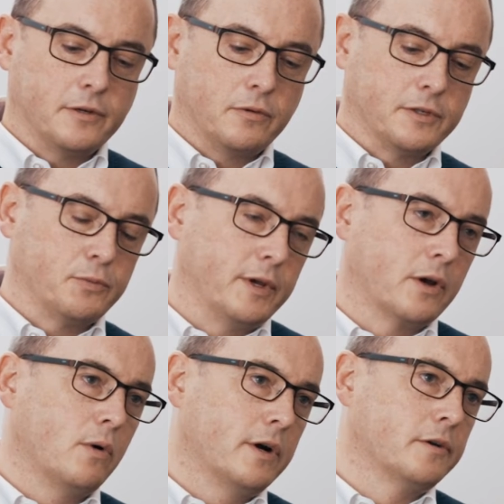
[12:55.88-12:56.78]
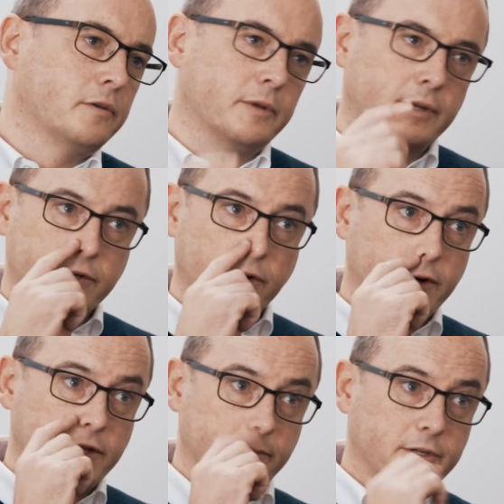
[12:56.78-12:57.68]
as we acquire them and
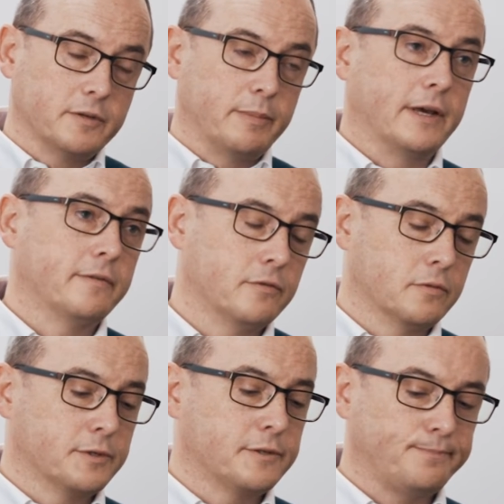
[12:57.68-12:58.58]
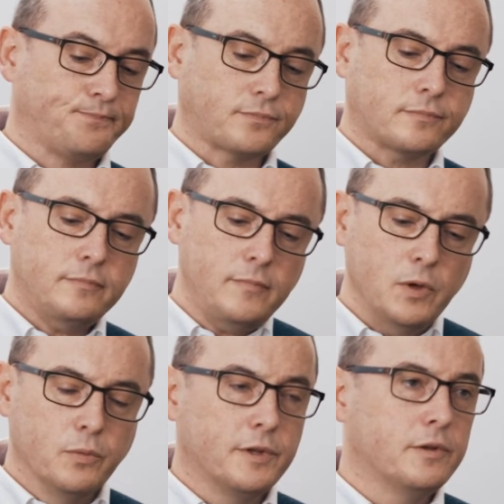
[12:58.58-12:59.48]
integrate them into platforms
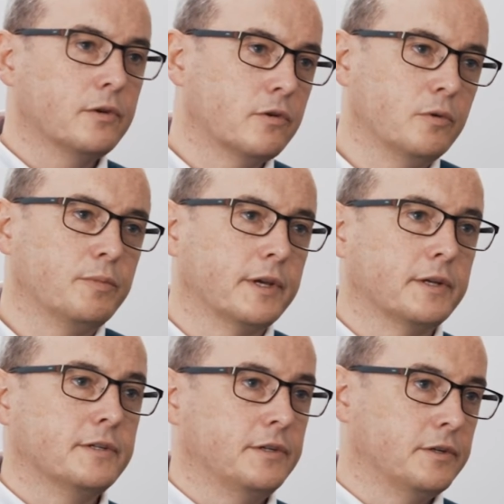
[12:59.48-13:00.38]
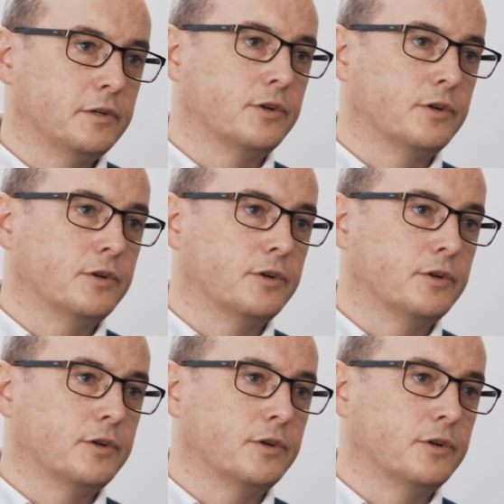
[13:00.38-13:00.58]
within the group, they continue to